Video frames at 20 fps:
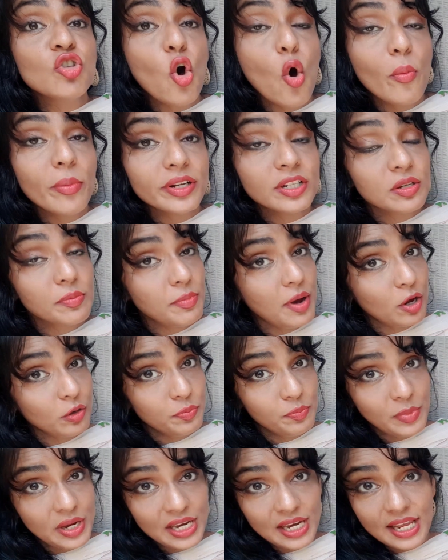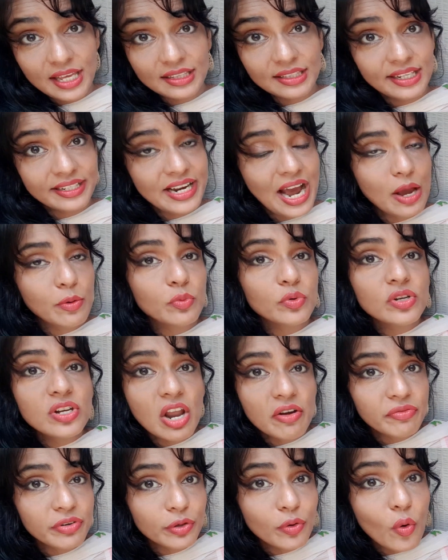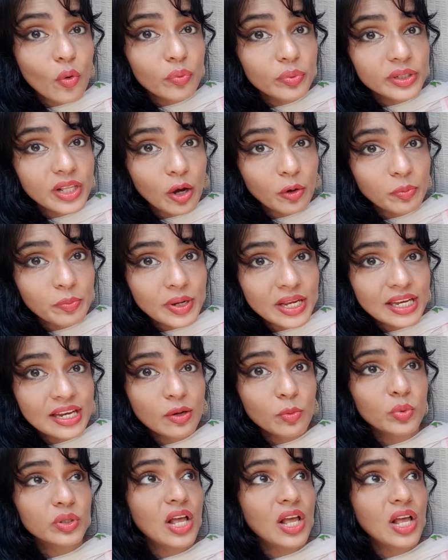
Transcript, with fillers: so much about meaning that I would never go without meaning,